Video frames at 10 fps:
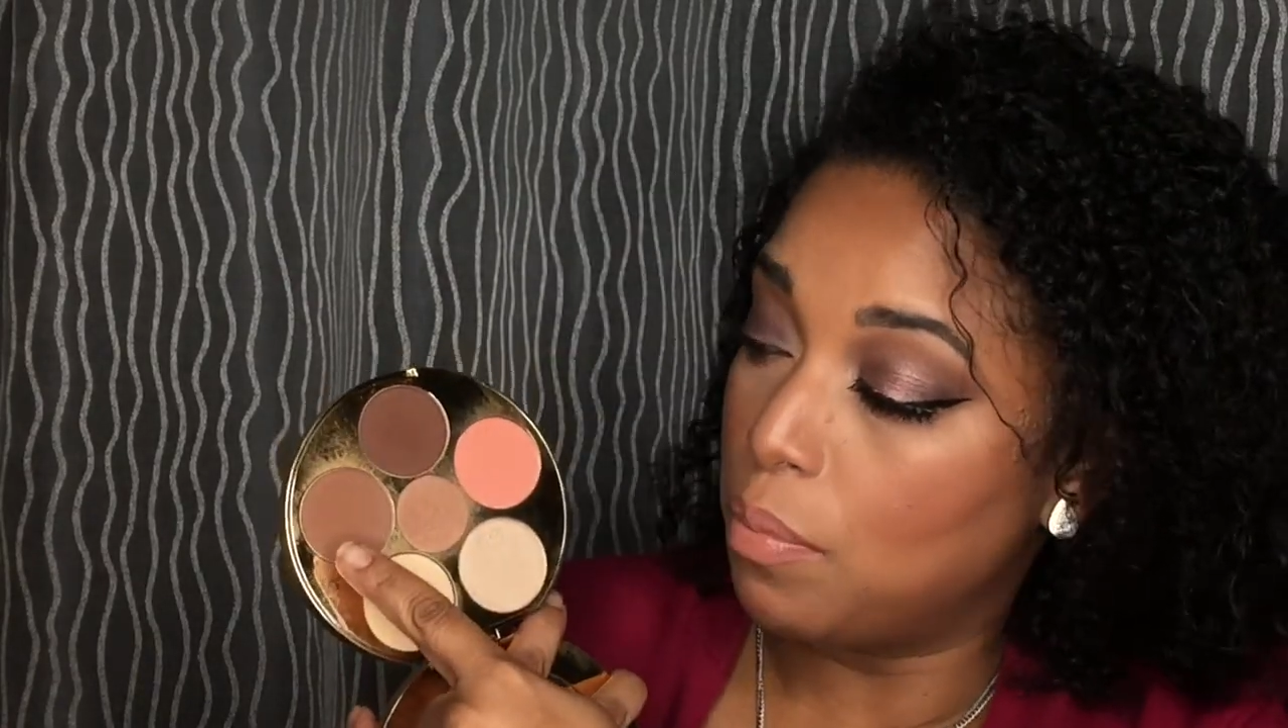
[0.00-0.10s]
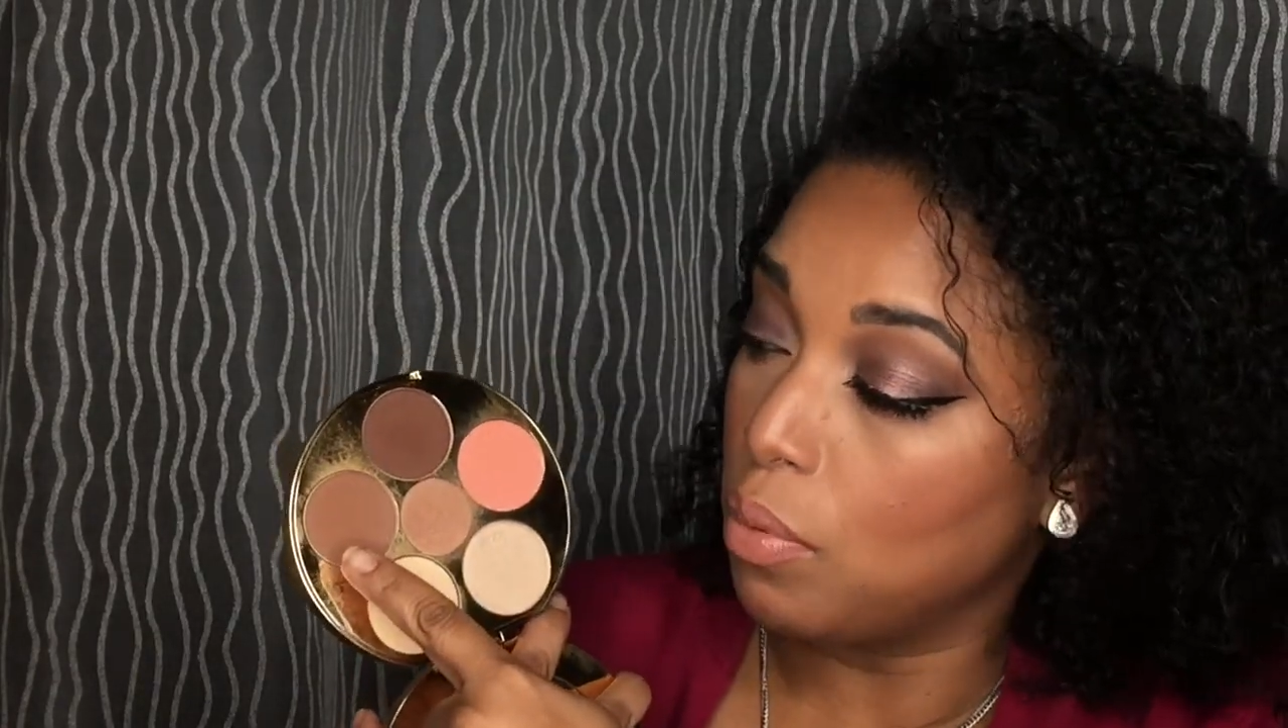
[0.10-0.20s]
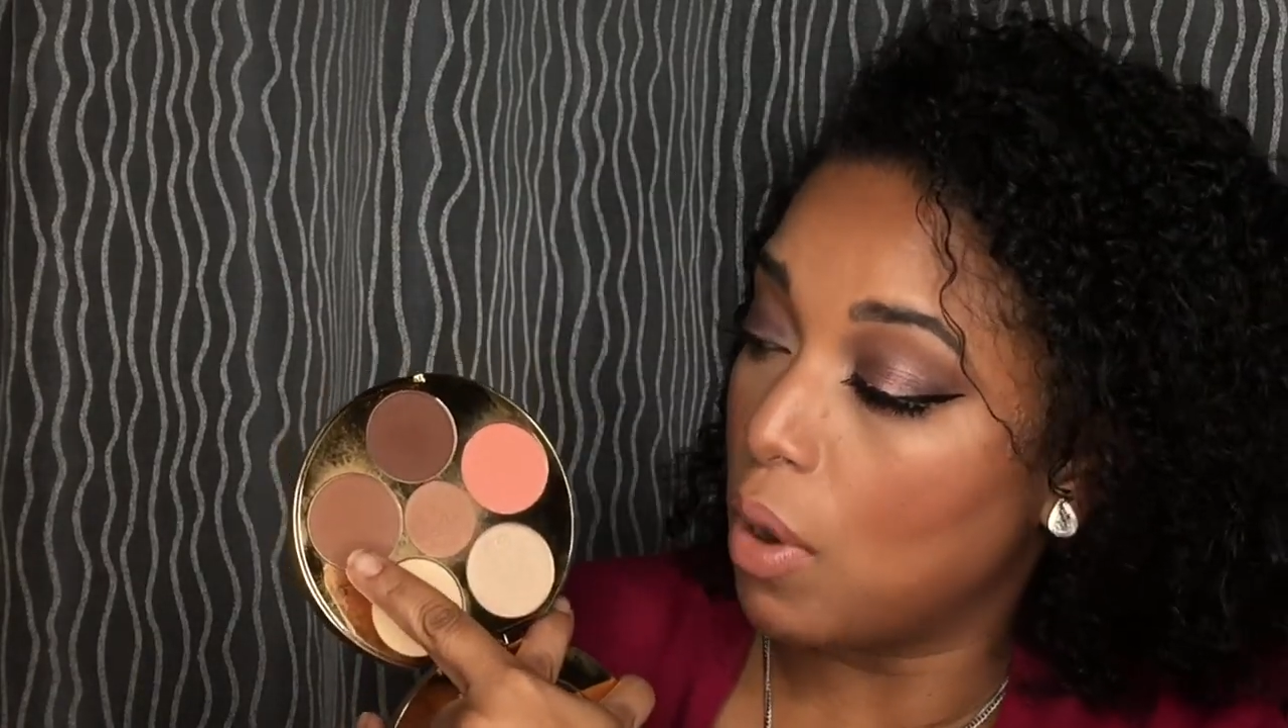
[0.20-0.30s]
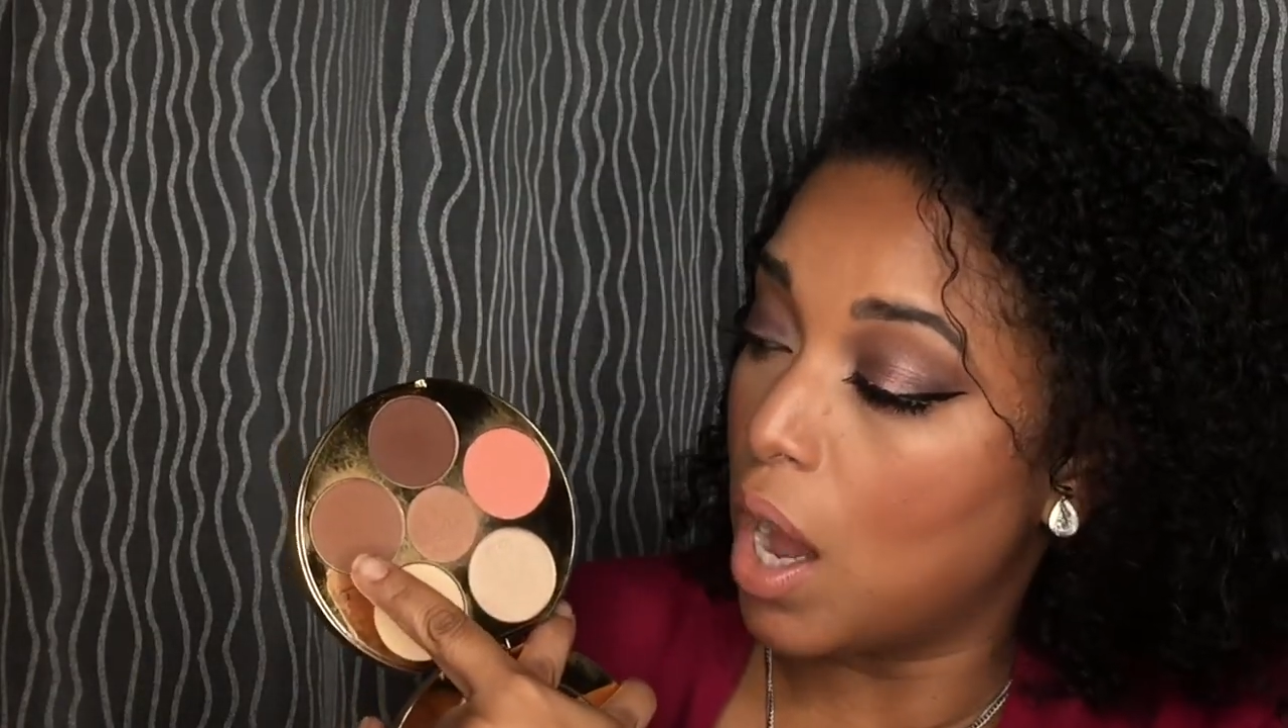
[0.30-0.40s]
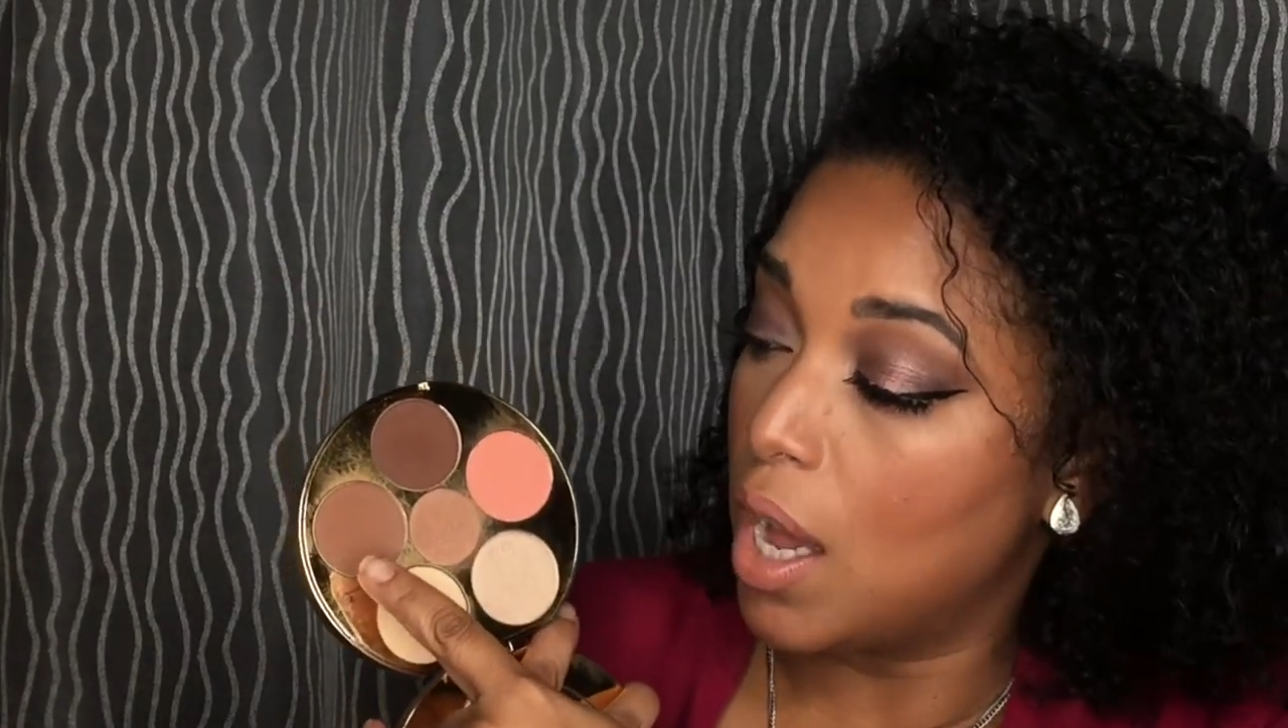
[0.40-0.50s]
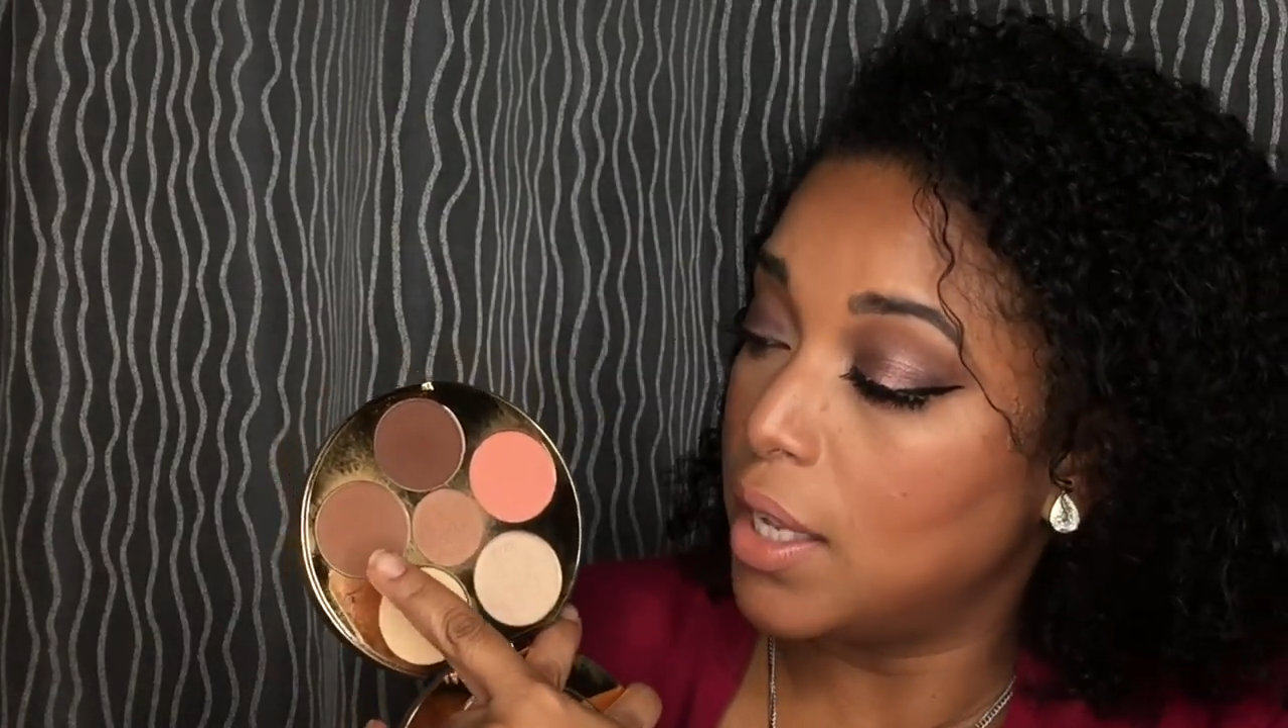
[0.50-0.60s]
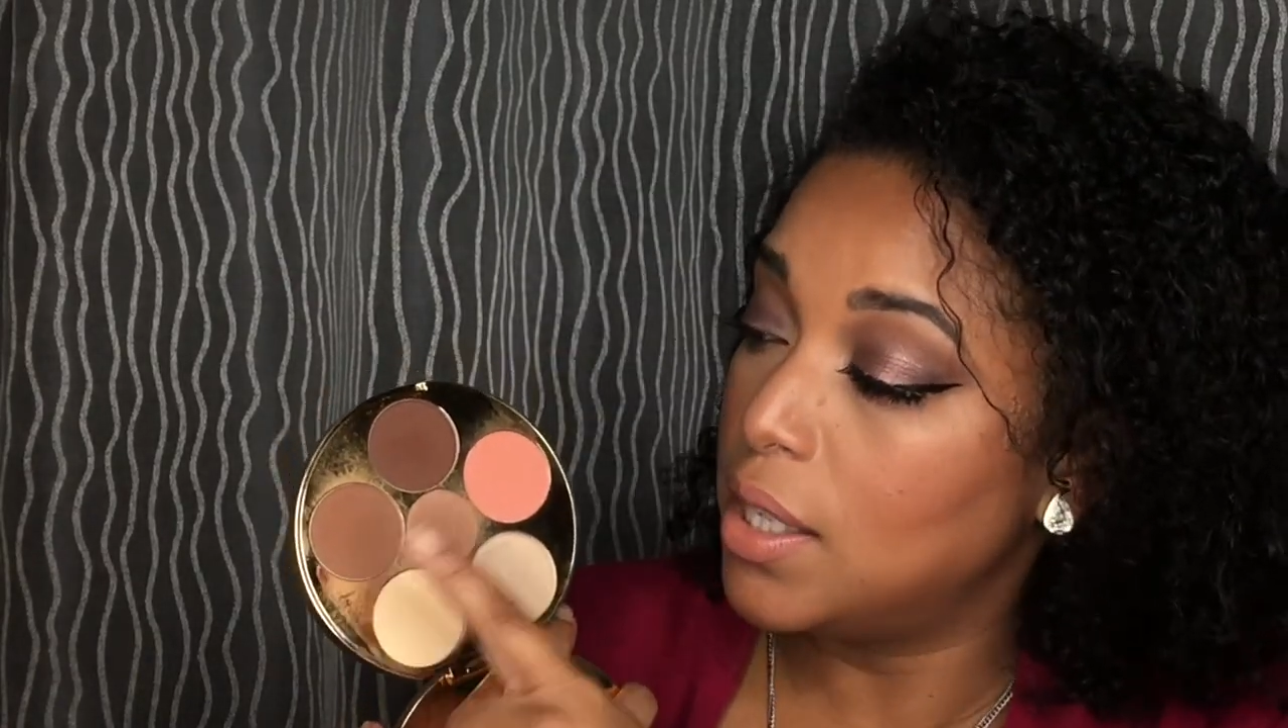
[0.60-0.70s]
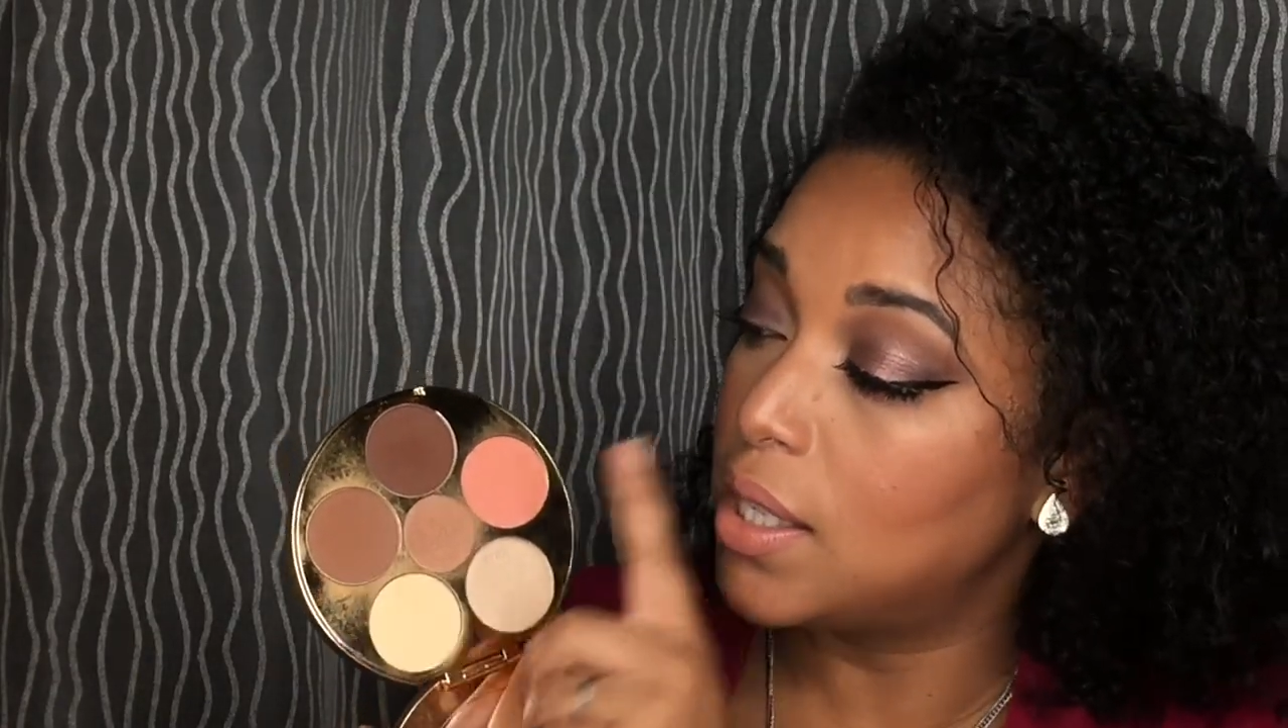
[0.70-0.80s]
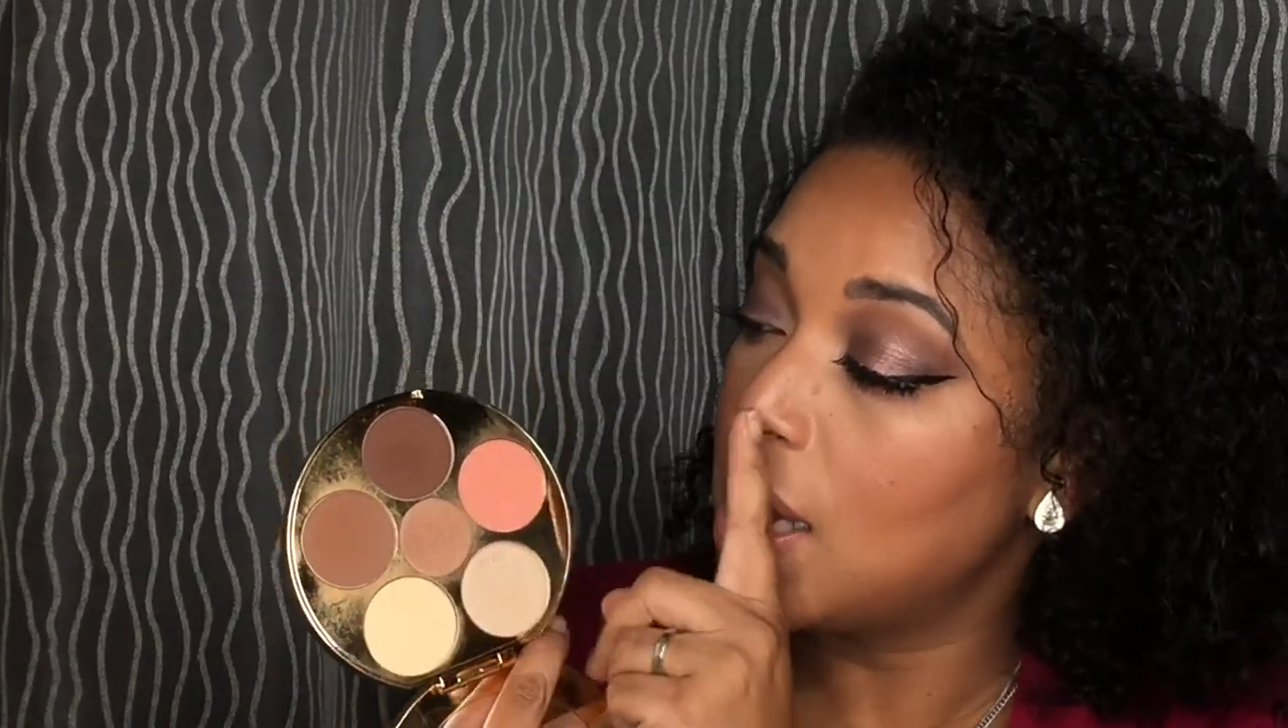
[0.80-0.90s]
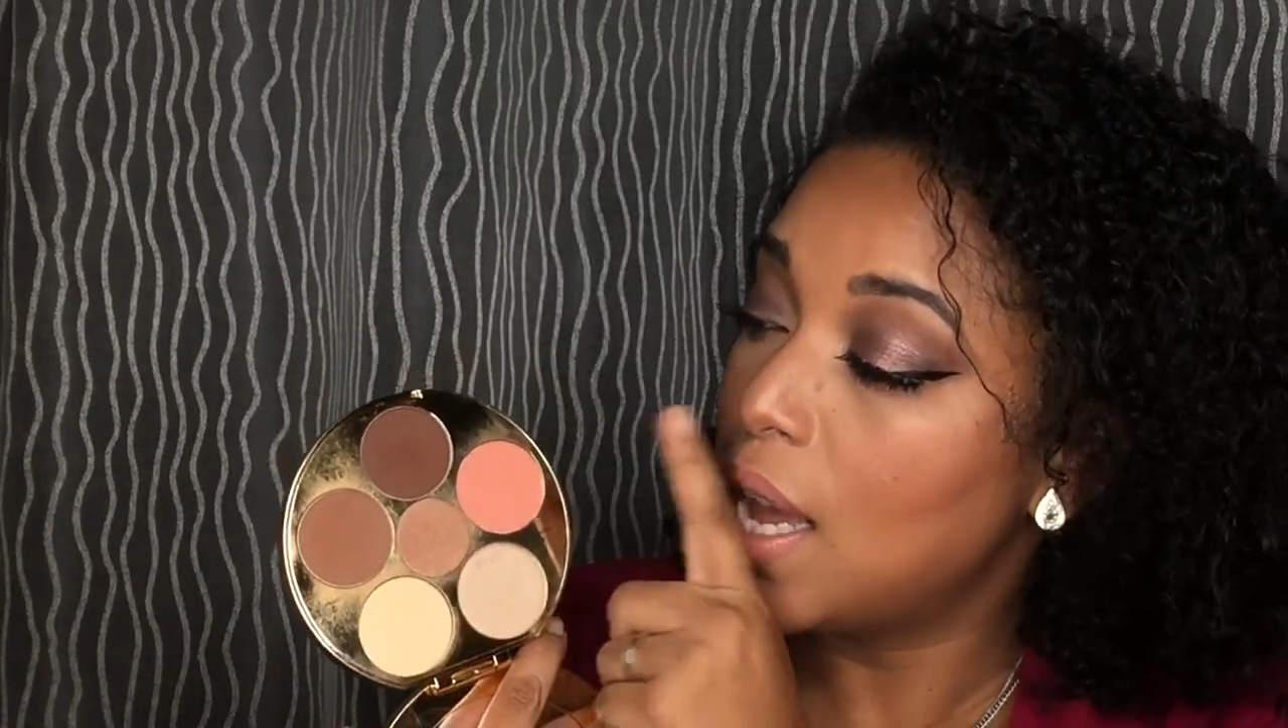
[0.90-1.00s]

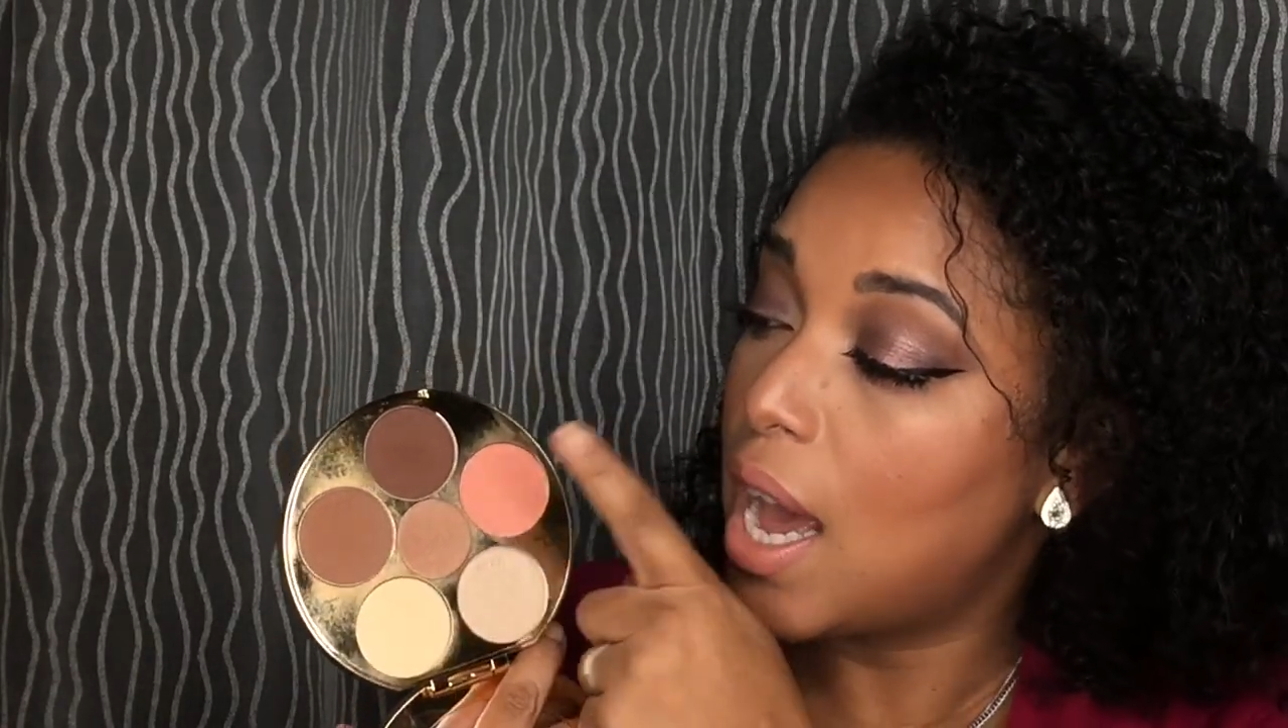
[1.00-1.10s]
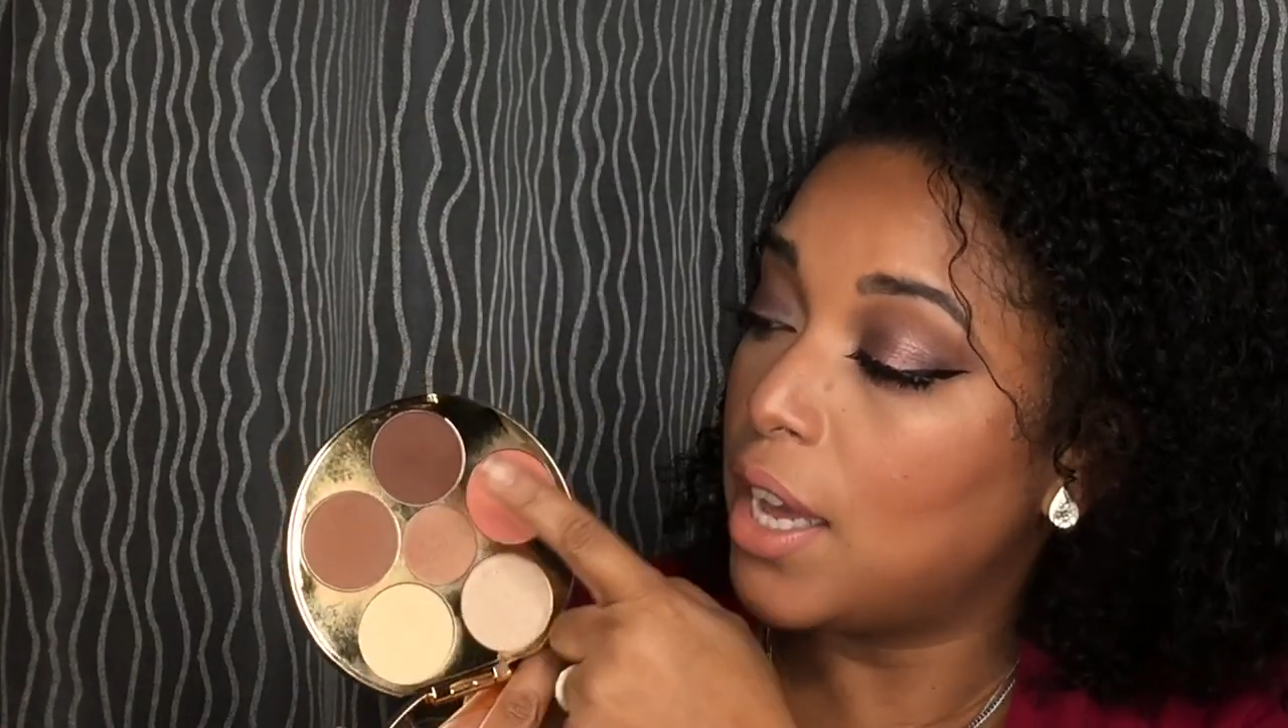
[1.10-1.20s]
bronze.